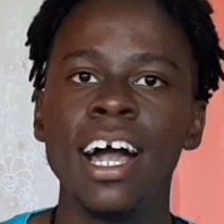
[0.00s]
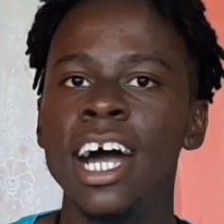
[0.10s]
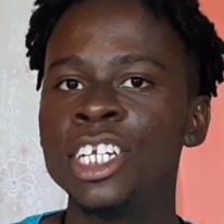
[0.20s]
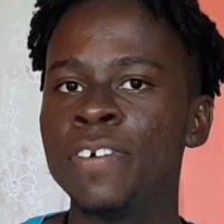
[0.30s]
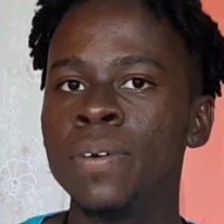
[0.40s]

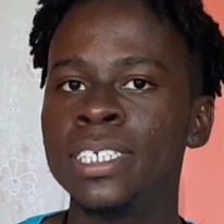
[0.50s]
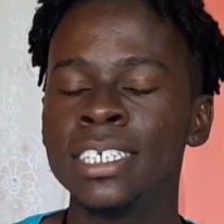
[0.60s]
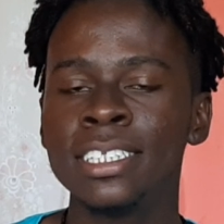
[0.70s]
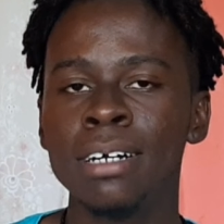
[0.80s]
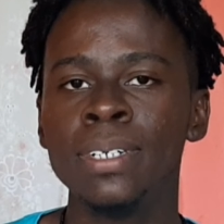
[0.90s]
Hanover was
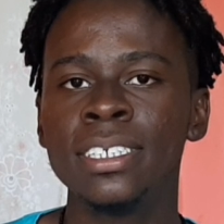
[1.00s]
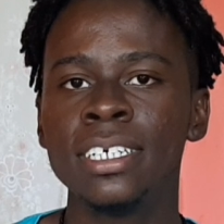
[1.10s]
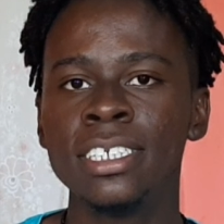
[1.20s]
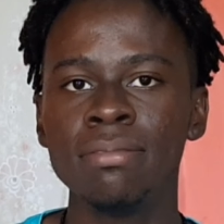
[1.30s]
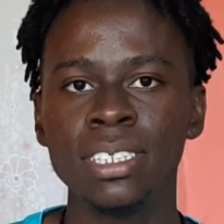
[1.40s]
established
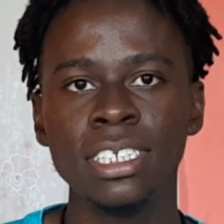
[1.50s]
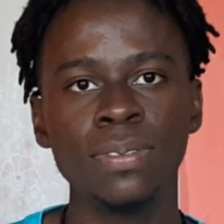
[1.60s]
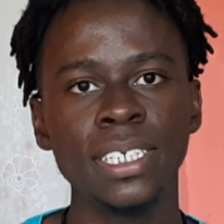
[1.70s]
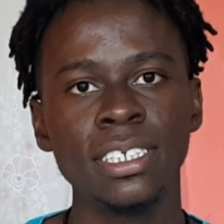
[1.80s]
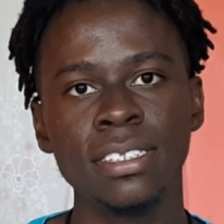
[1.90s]
in
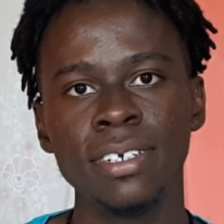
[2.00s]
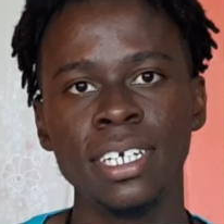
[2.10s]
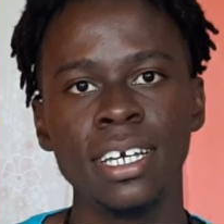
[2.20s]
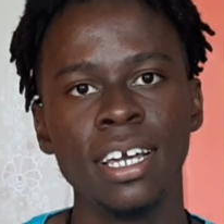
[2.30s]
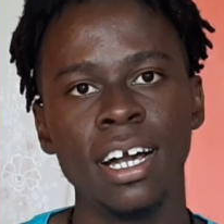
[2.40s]
1723